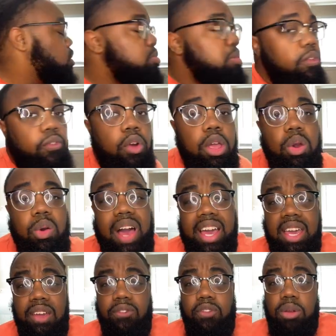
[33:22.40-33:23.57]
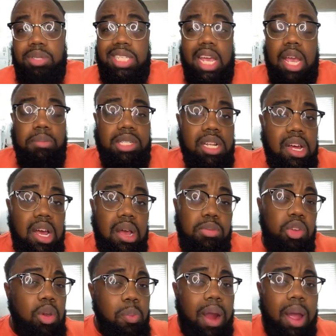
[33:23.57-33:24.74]
aluminum foil, I get from Sam's Club.
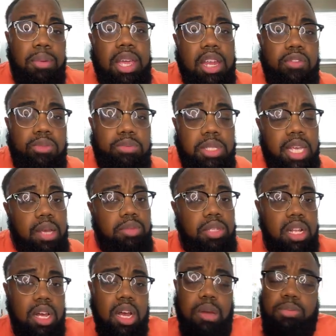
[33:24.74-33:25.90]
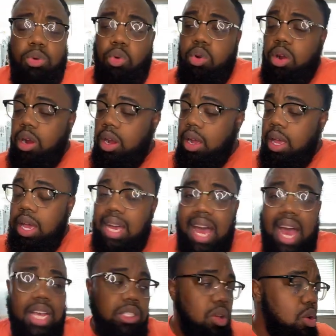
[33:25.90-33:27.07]
You can probably get it from Sam's Club or
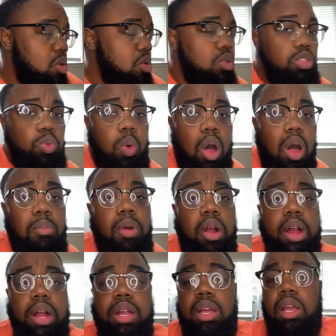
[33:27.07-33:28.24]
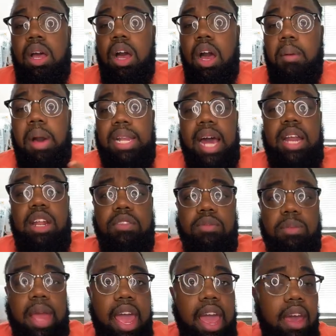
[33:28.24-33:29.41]
Costco's, Walmart. A lot of
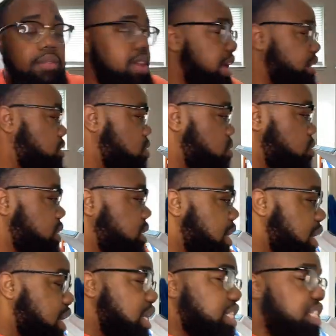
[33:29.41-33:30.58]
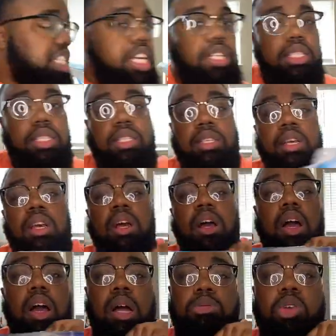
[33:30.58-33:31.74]
them have like those sheets.
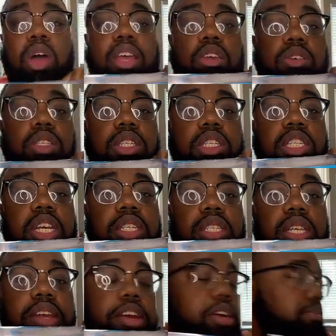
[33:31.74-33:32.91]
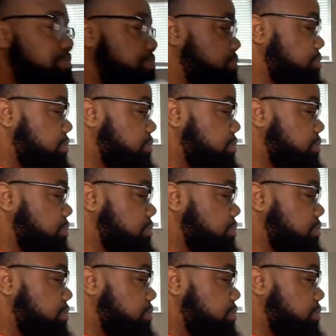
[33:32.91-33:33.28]
So I use the sheets here.